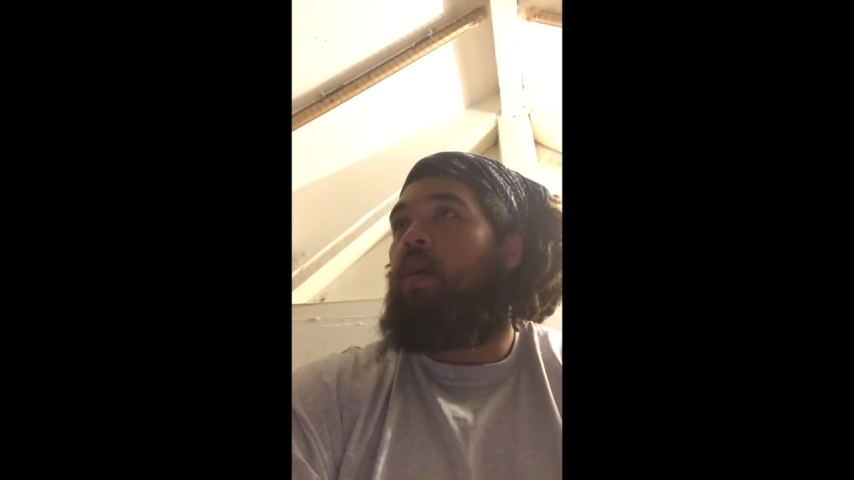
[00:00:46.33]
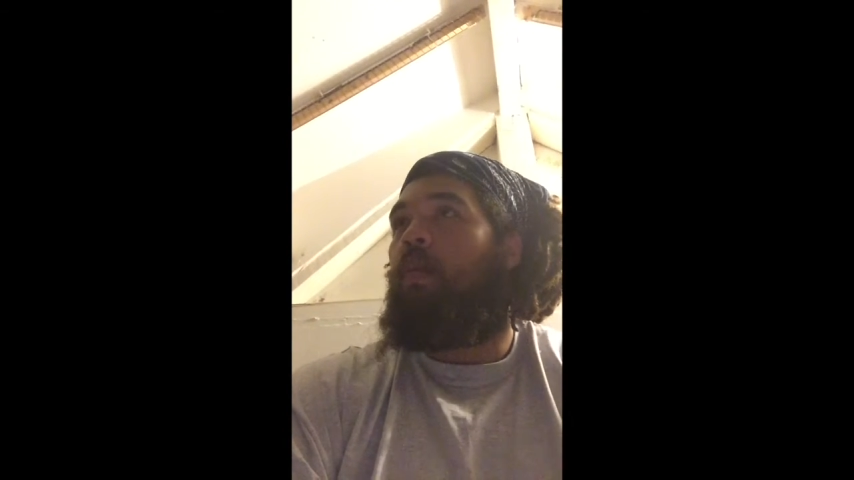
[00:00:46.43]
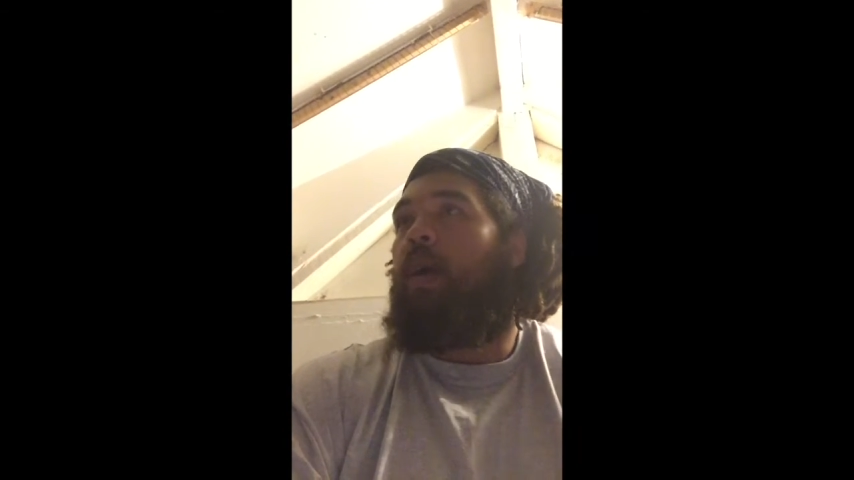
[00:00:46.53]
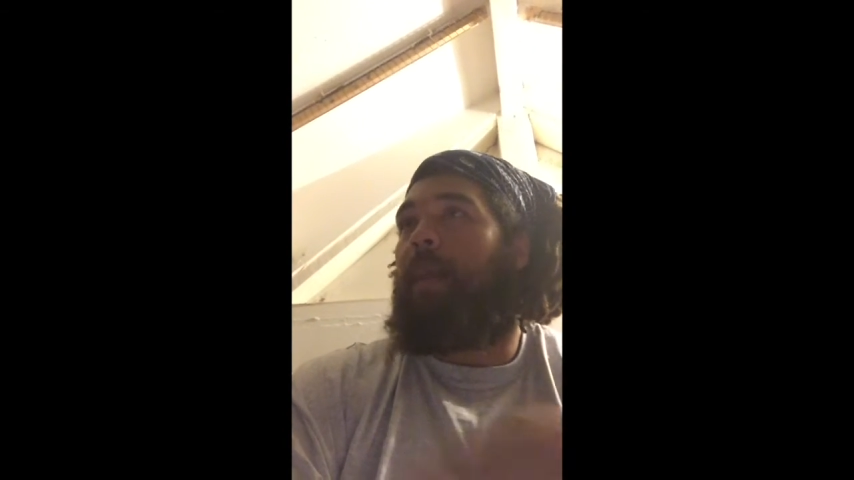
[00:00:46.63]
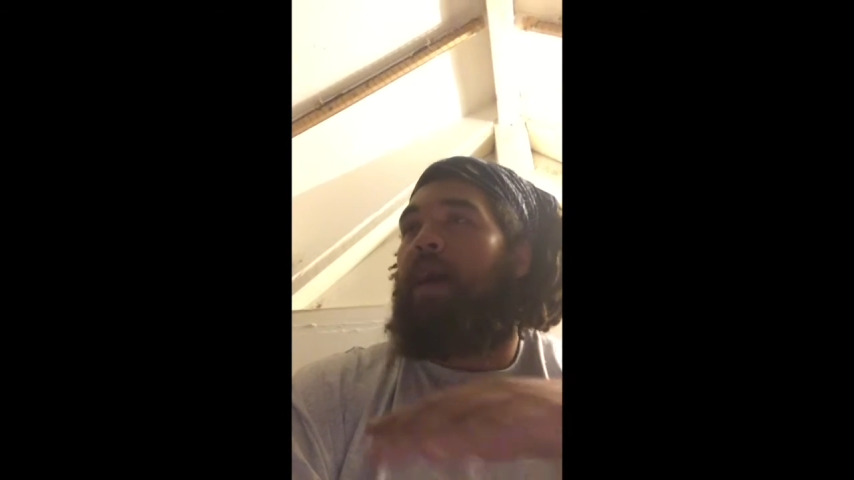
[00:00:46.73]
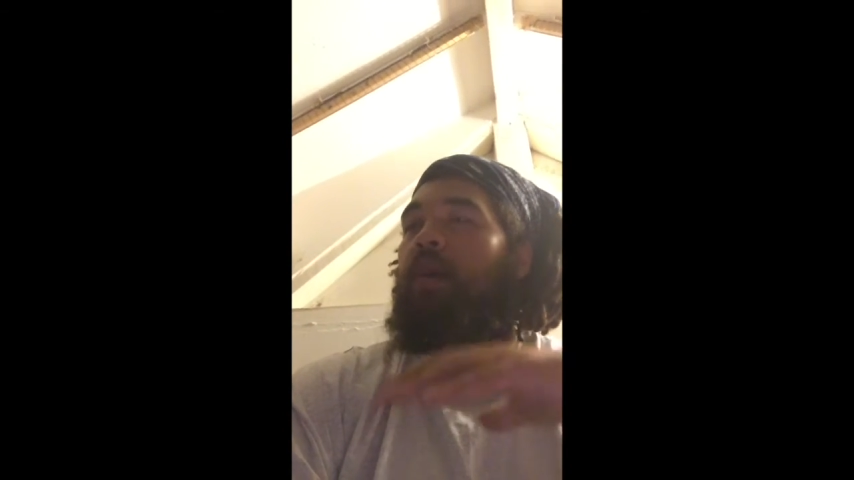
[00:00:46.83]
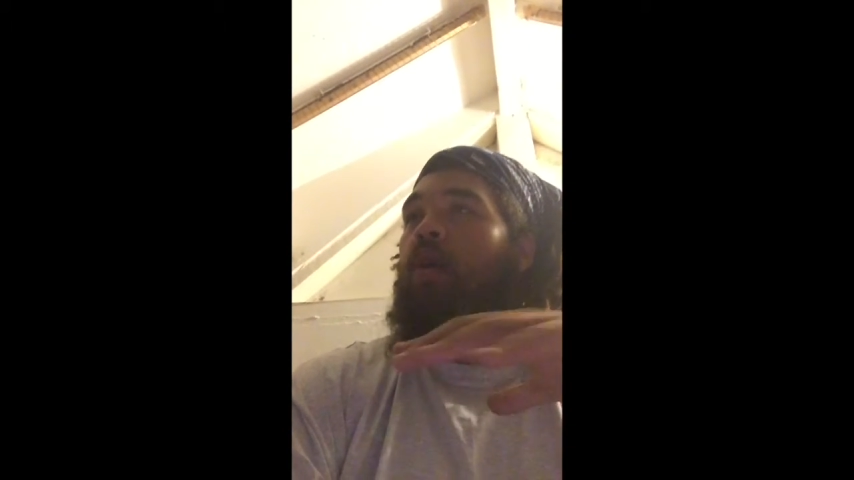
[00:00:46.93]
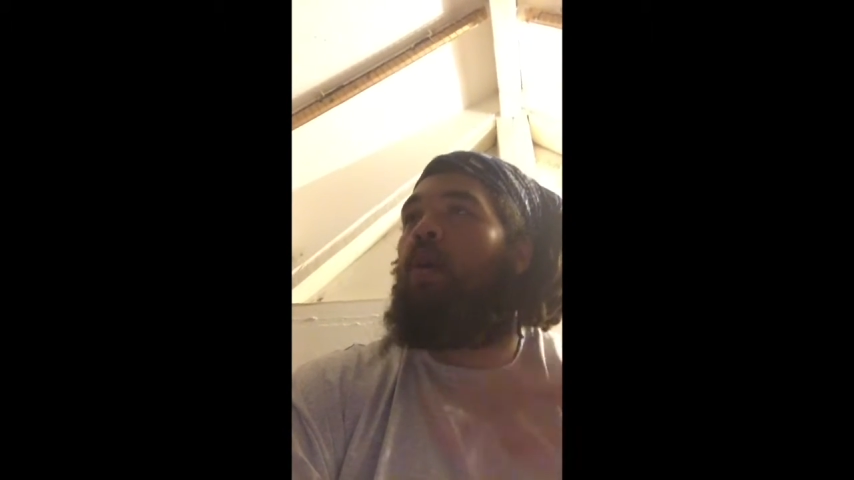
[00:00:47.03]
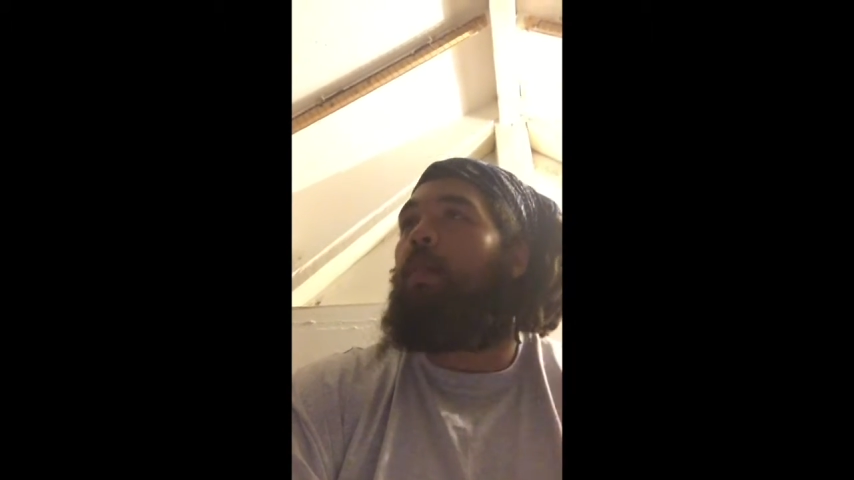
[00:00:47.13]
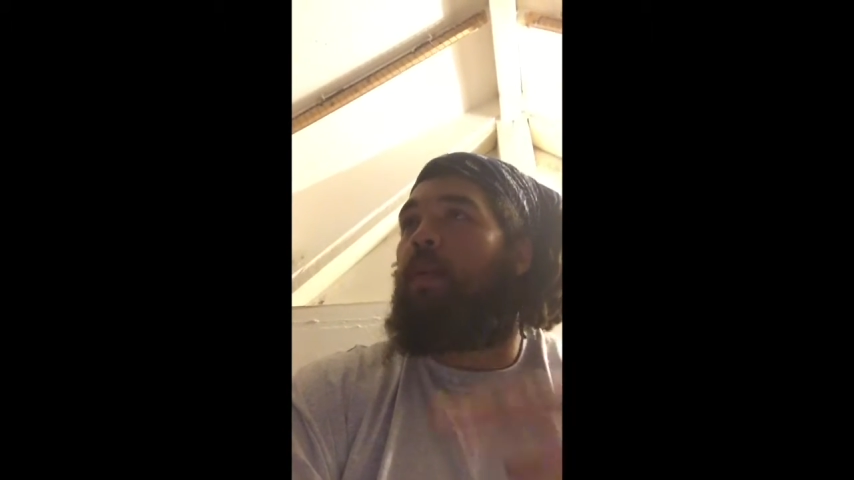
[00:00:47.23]
What about the
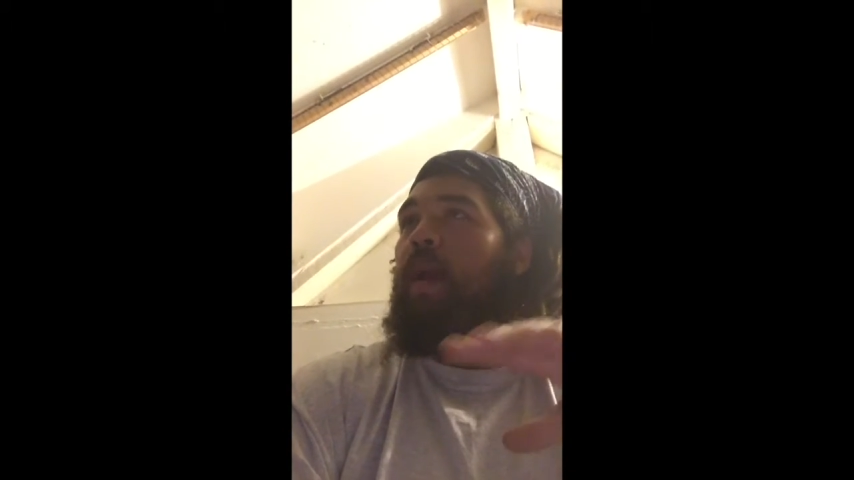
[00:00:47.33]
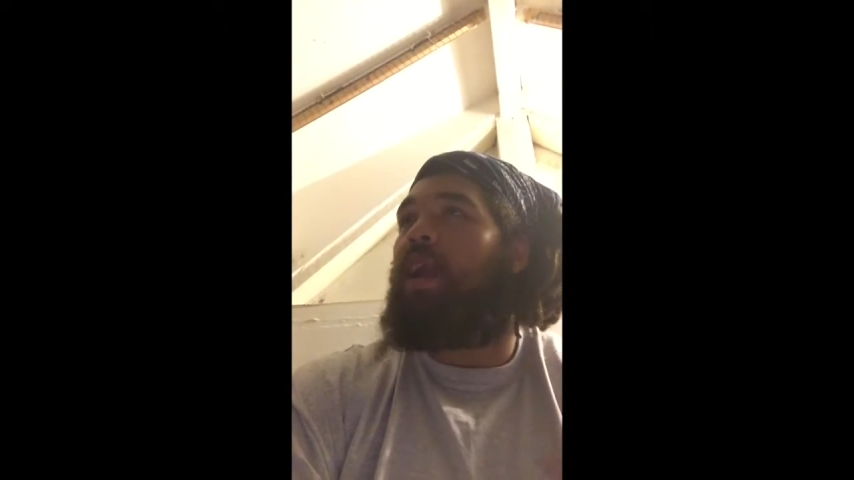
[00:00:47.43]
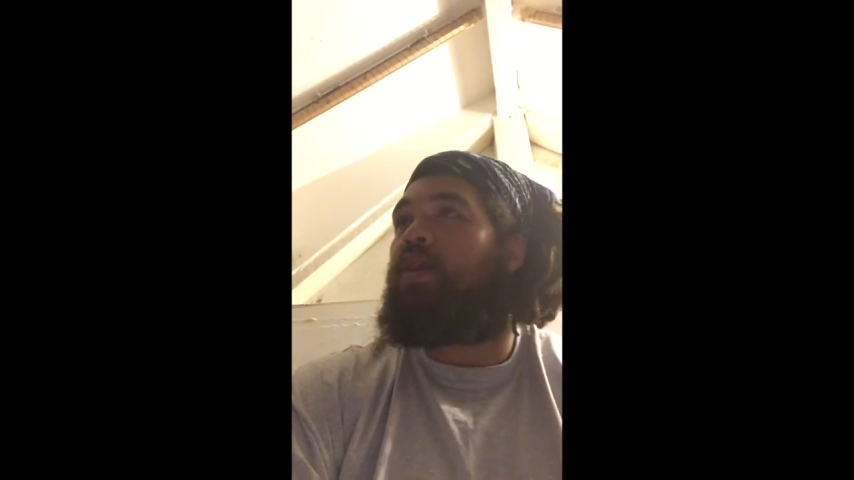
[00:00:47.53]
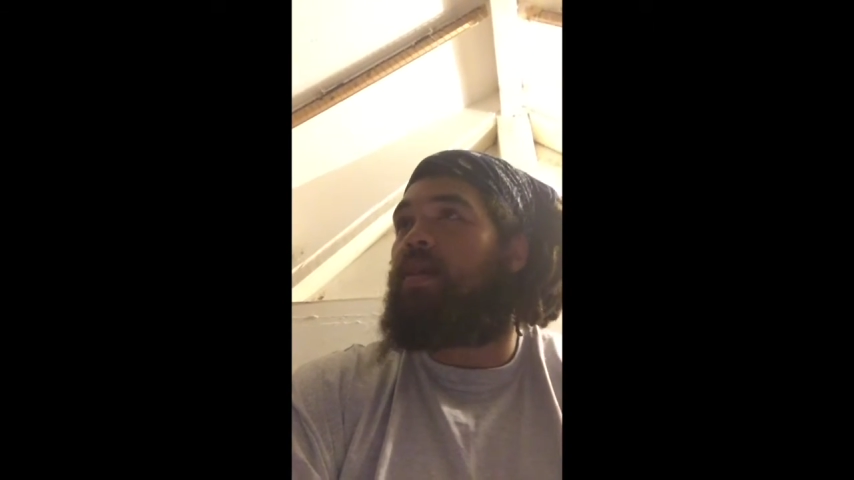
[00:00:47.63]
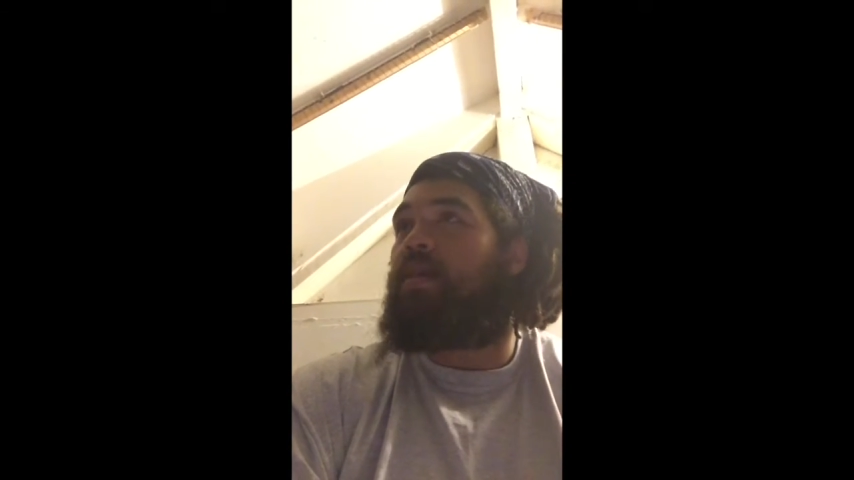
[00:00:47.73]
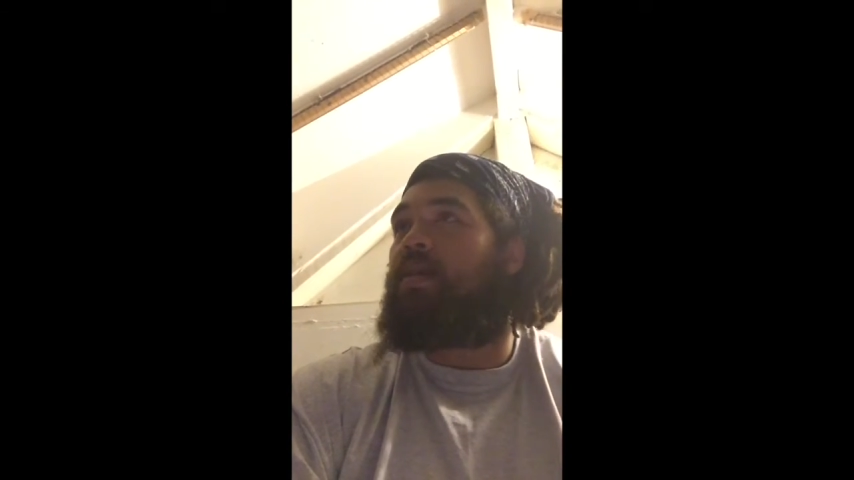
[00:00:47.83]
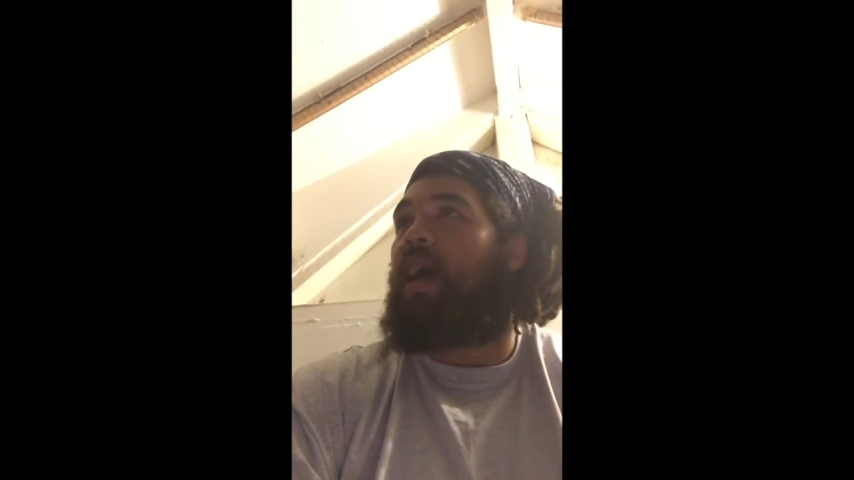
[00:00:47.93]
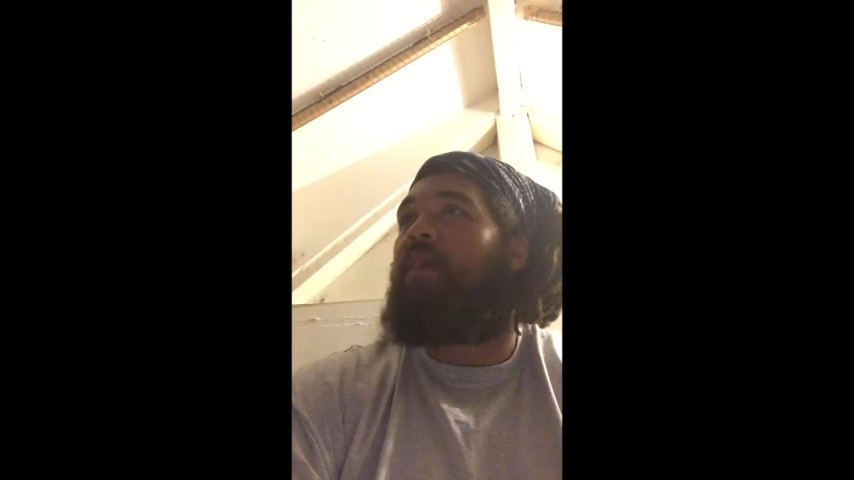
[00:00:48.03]
corporations